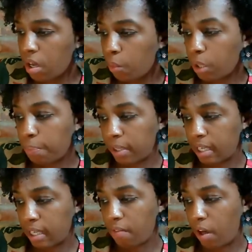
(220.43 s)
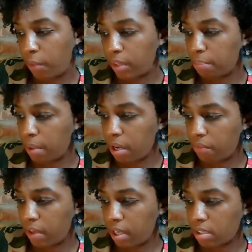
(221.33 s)
with plenty of healthy
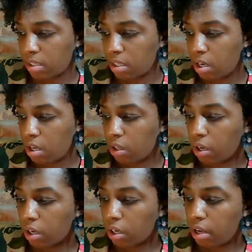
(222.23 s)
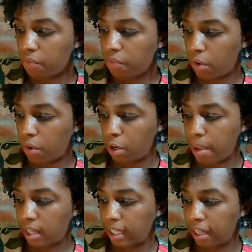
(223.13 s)
benefits. They're good for your
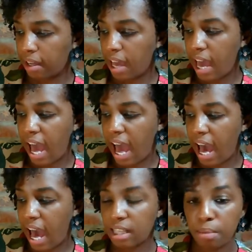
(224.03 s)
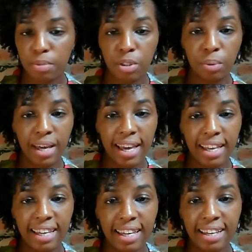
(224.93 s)
belly. Add them to
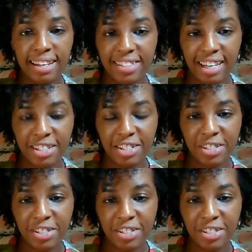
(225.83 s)
any dish.